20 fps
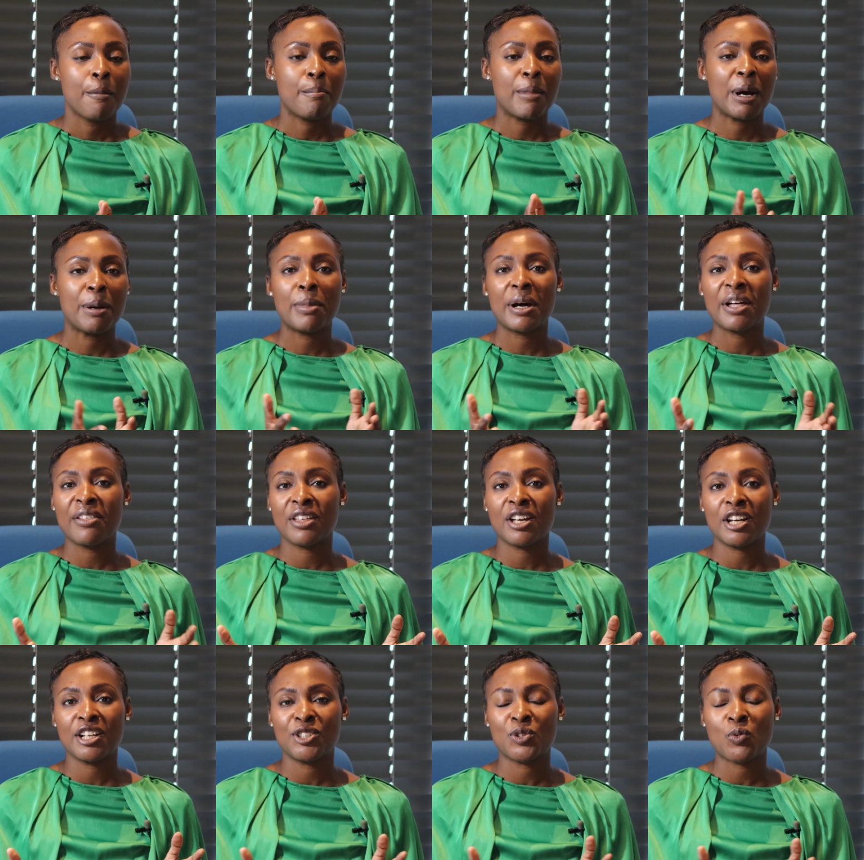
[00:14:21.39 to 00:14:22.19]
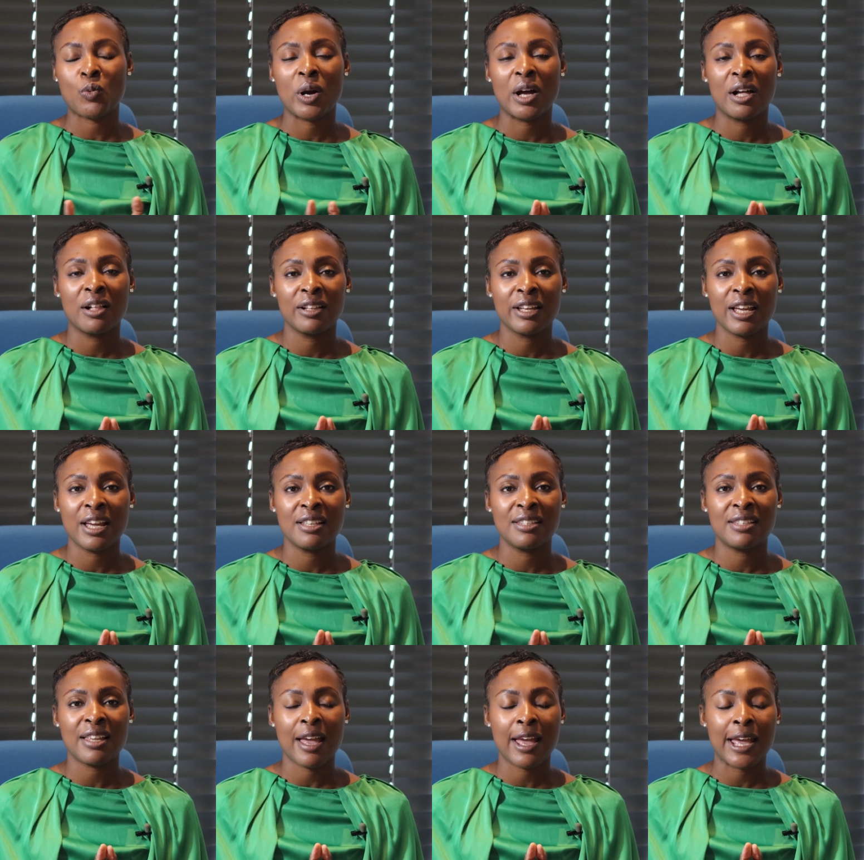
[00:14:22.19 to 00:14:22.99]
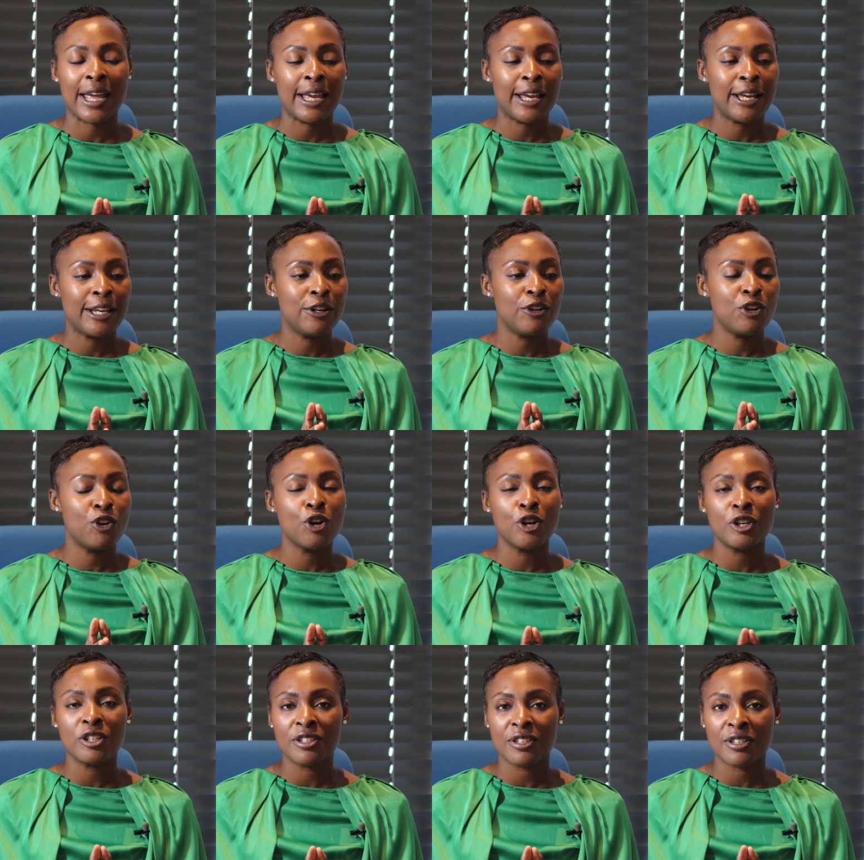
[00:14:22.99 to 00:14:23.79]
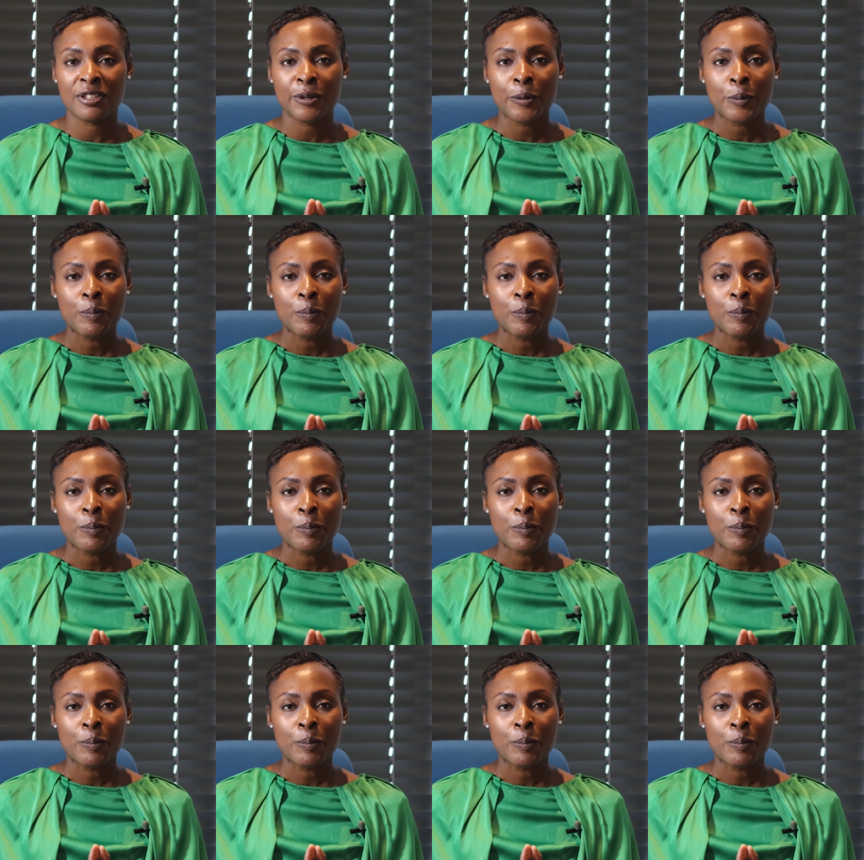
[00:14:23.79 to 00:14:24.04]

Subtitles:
My mother as well is a nurse.